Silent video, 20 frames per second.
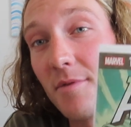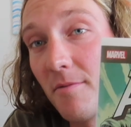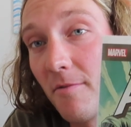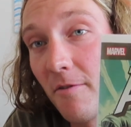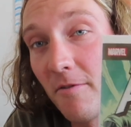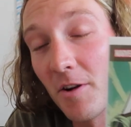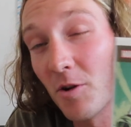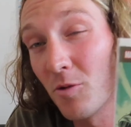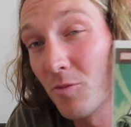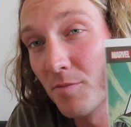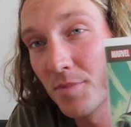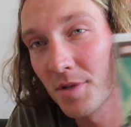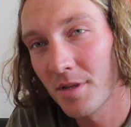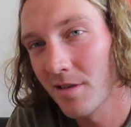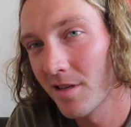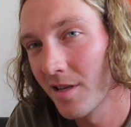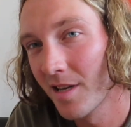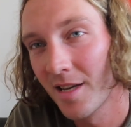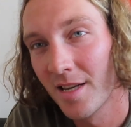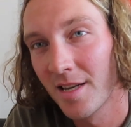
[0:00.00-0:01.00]
the
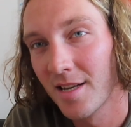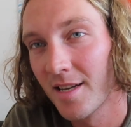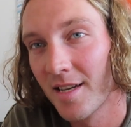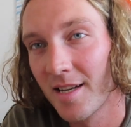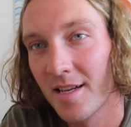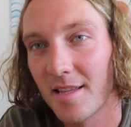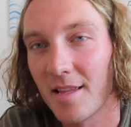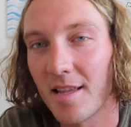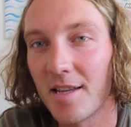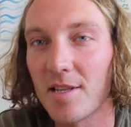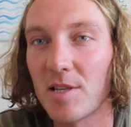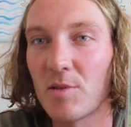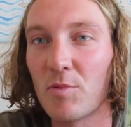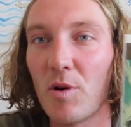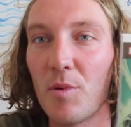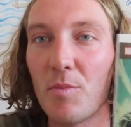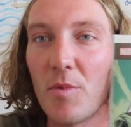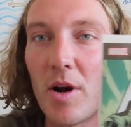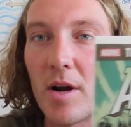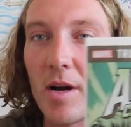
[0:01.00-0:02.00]
films. They just
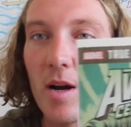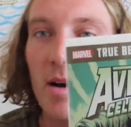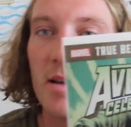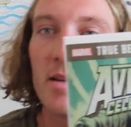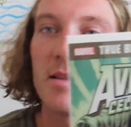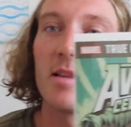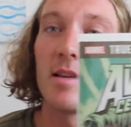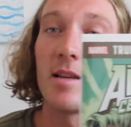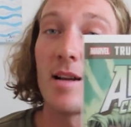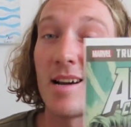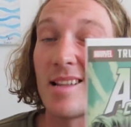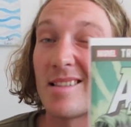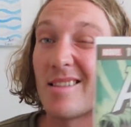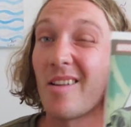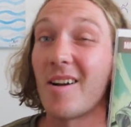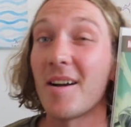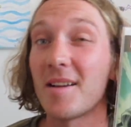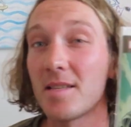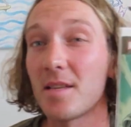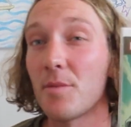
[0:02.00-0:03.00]
weren't my kind of thing. I
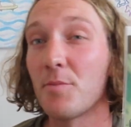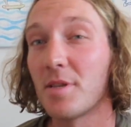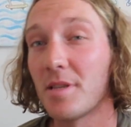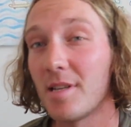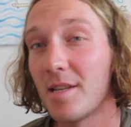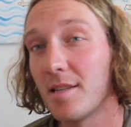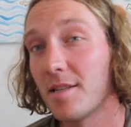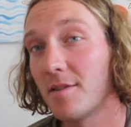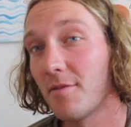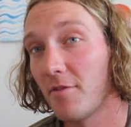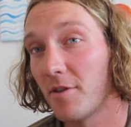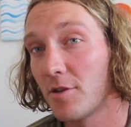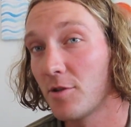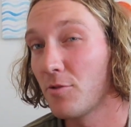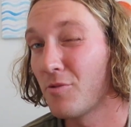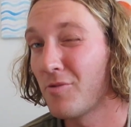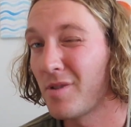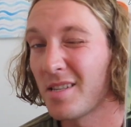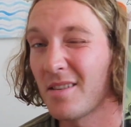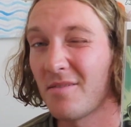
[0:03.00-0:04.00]
liked some of the
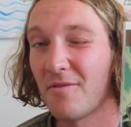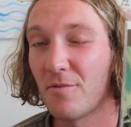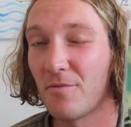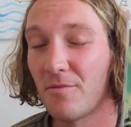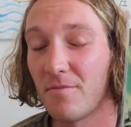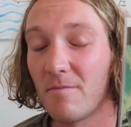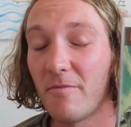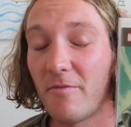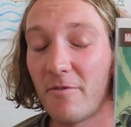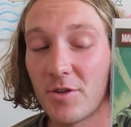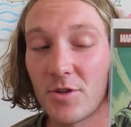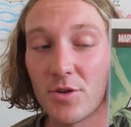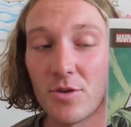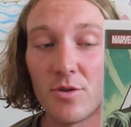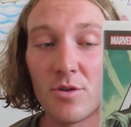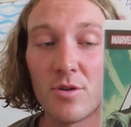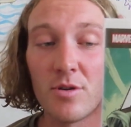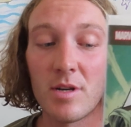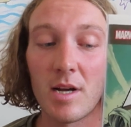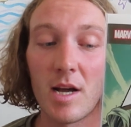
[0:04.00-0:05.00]
individual ones for
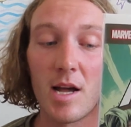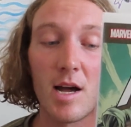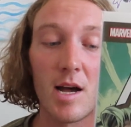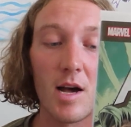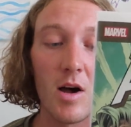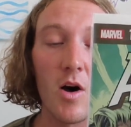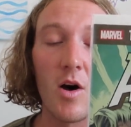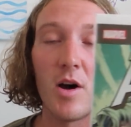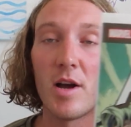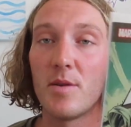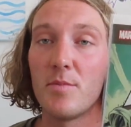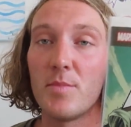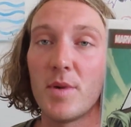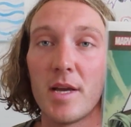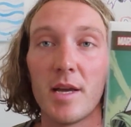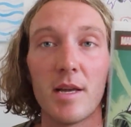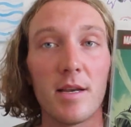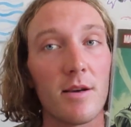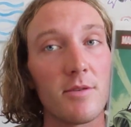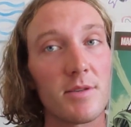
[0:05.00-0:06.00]
sure. Iron
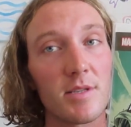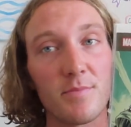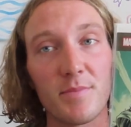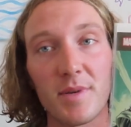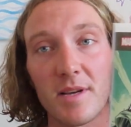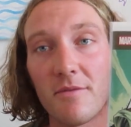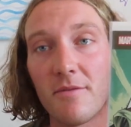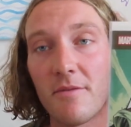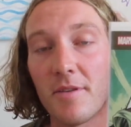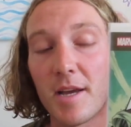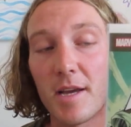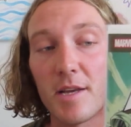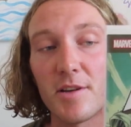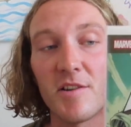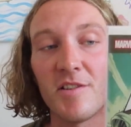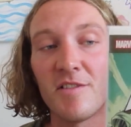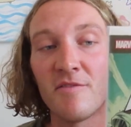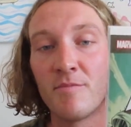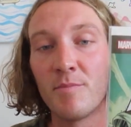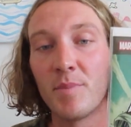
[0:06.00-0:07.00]
Man I was a big fan
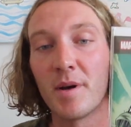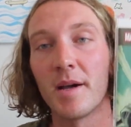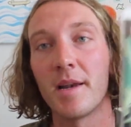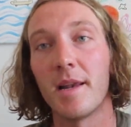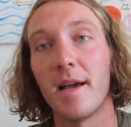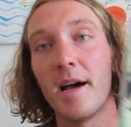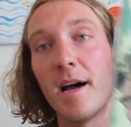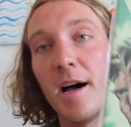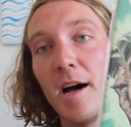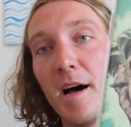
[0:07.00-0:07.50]
of, but